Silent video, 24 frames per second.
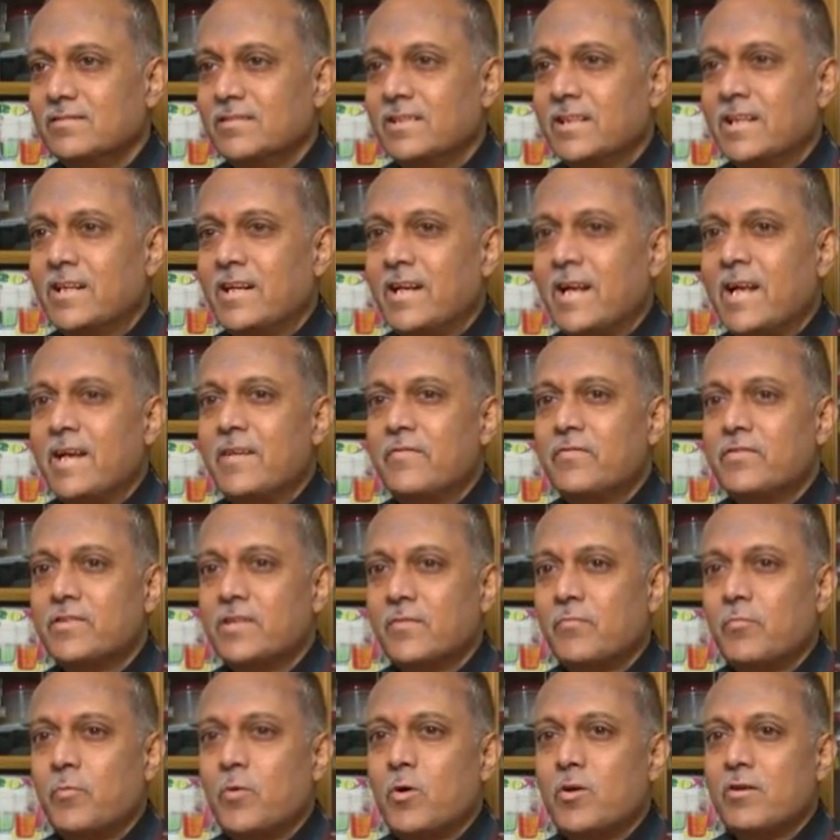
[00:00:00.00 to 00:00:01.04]
That life
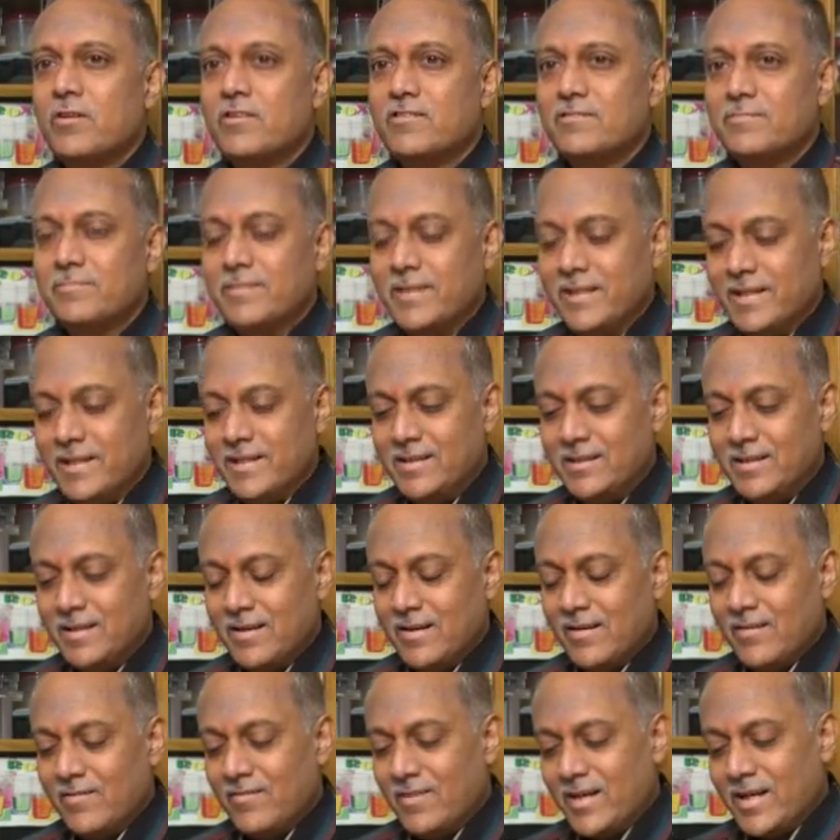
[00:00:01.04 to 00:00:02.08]
support of mine,
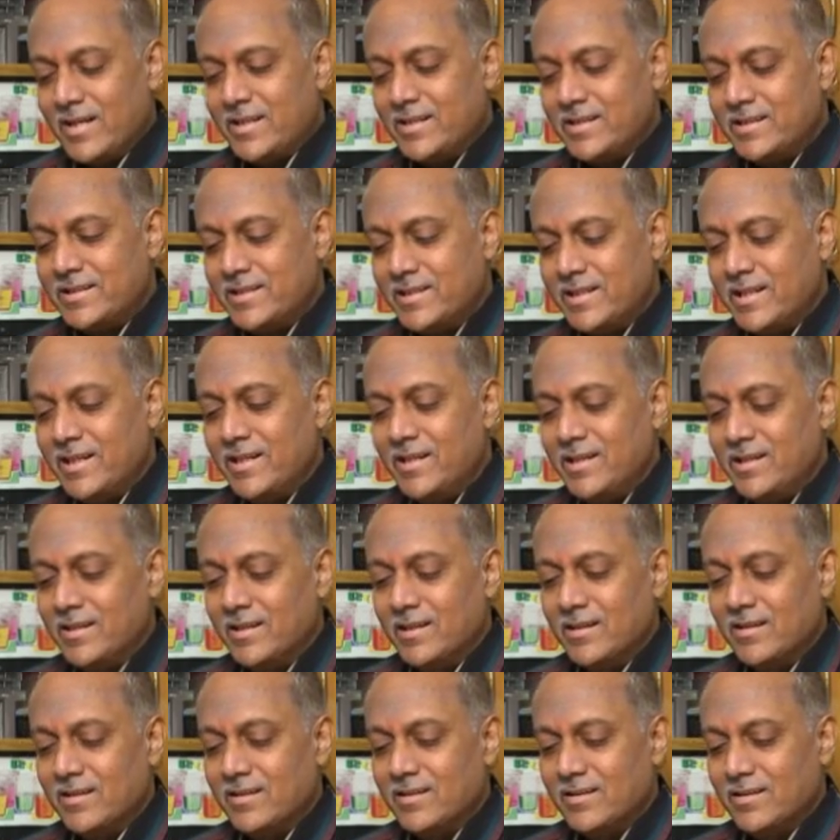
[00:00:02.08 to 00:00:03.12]
where is
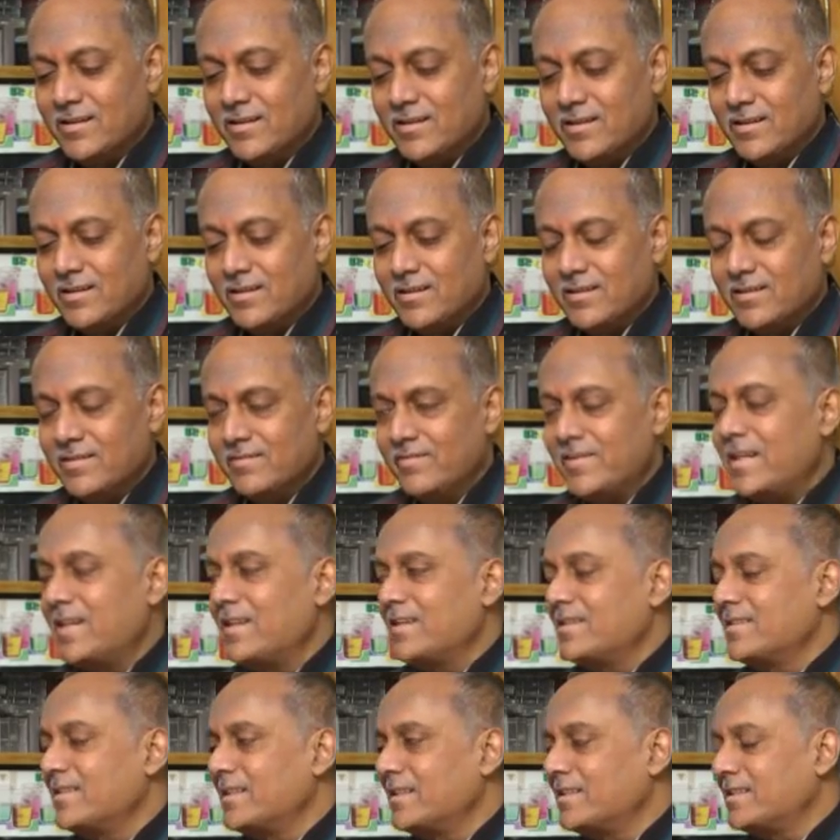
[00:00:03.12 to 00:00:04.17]
she?
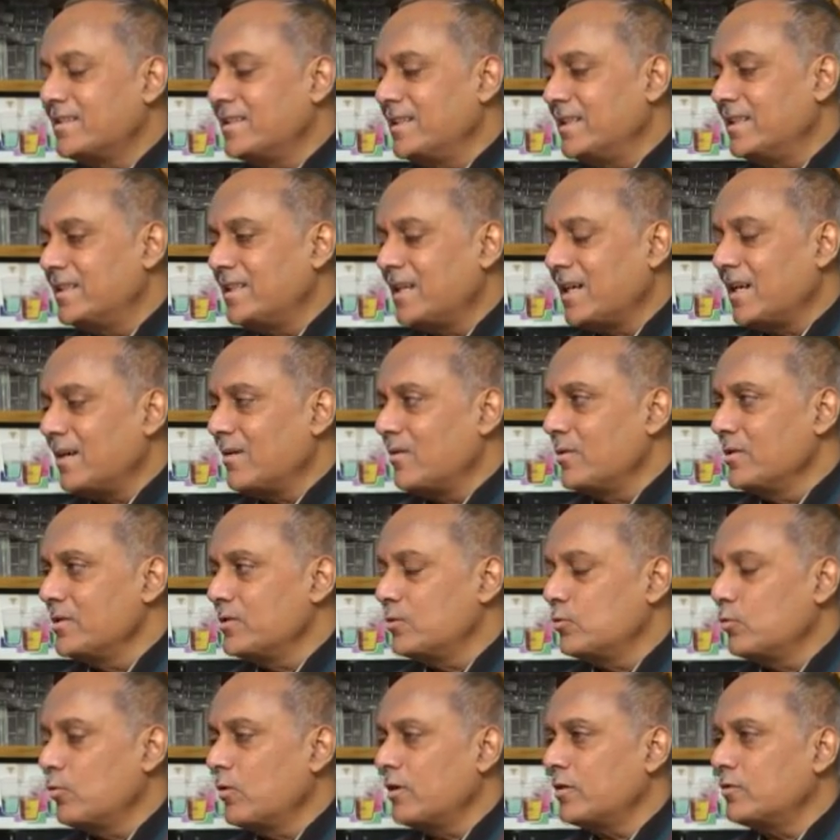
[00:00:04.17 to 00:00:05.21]
Where is that Sita who
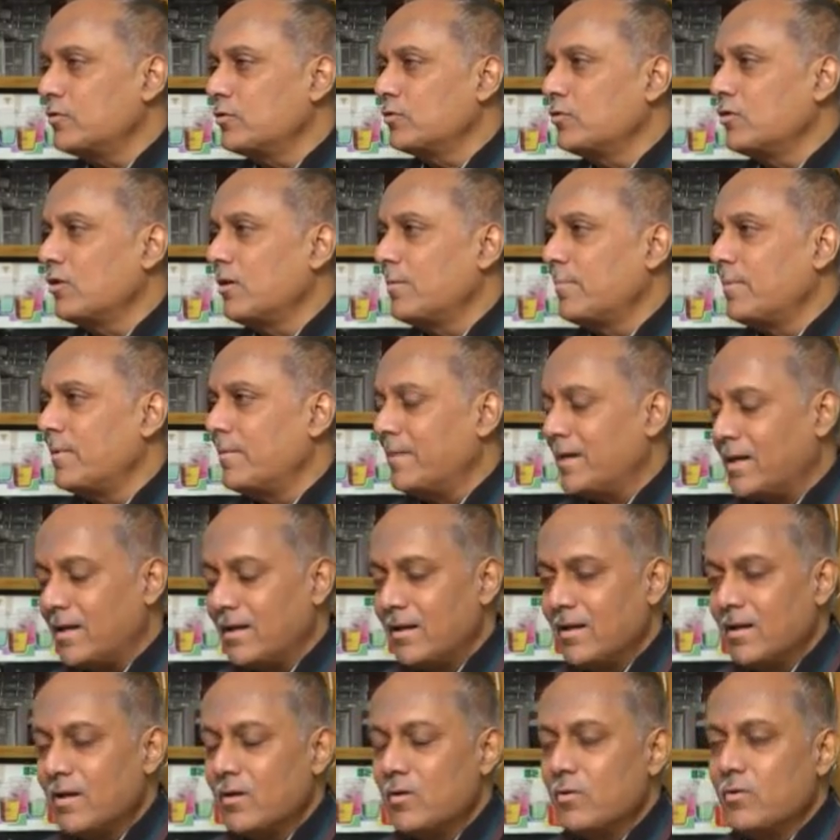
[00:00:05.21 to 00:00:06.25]
is
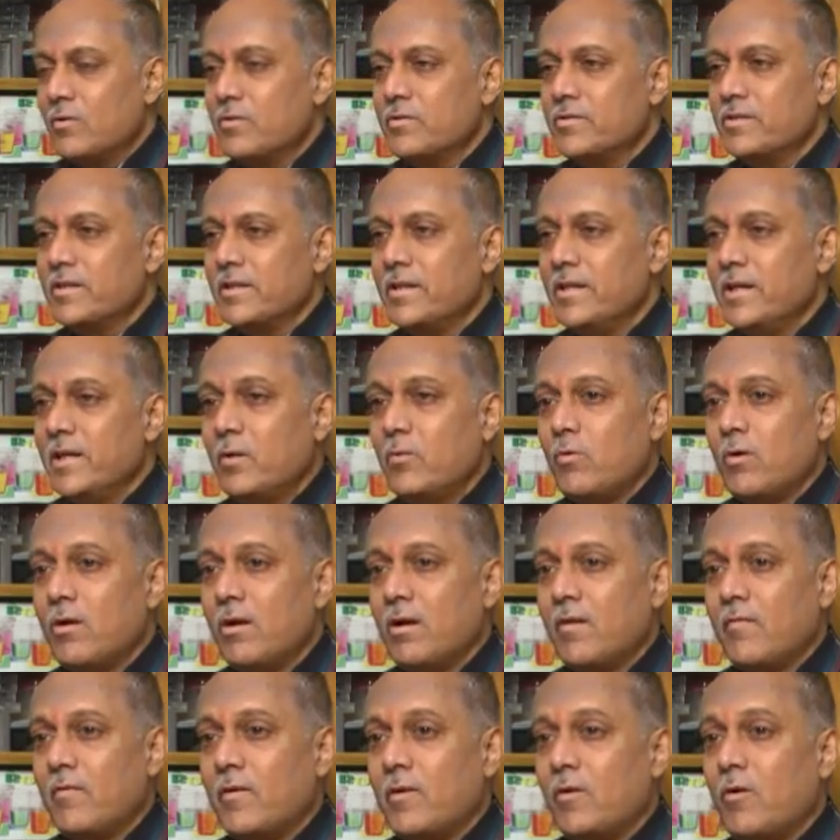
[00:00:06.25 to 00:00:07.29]
Surasutopama, who is the
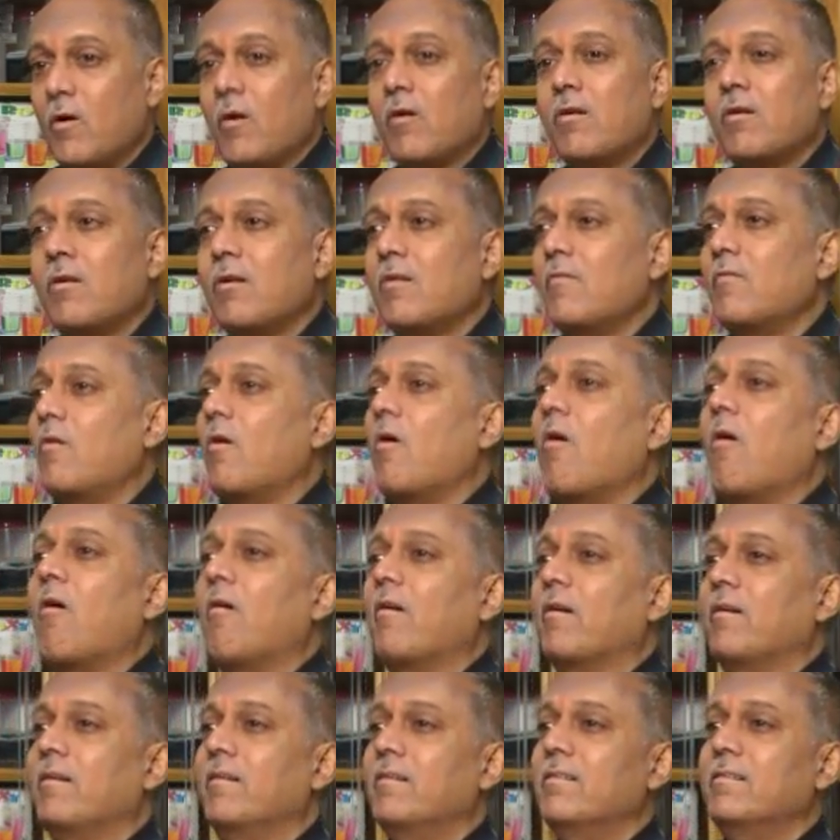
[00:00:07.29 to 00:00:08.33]
equal of a daughter of
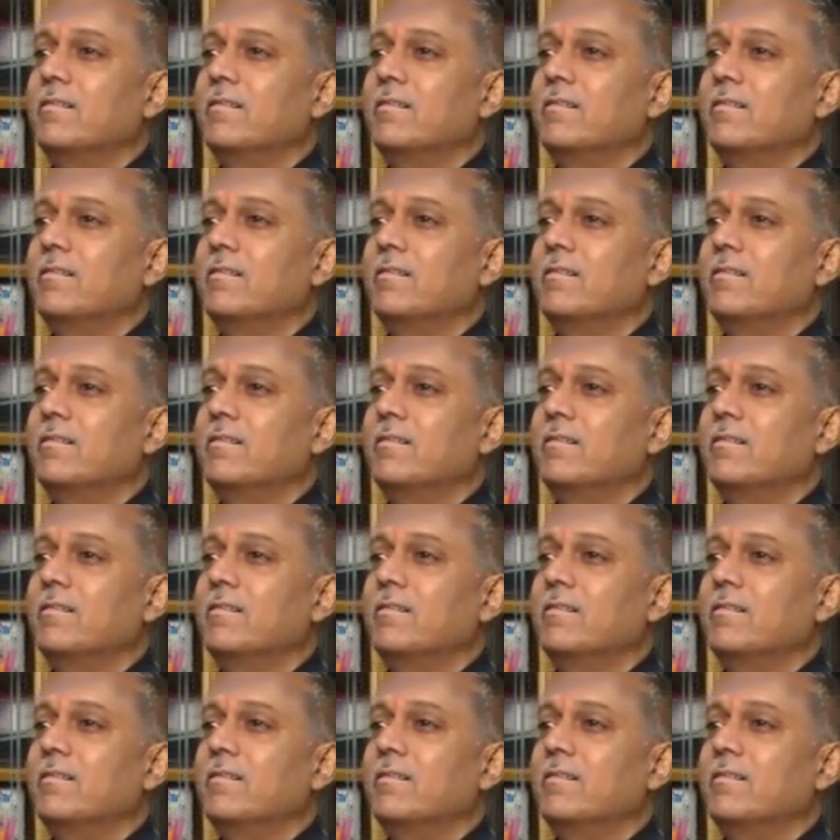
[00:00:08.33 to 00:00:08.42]
God?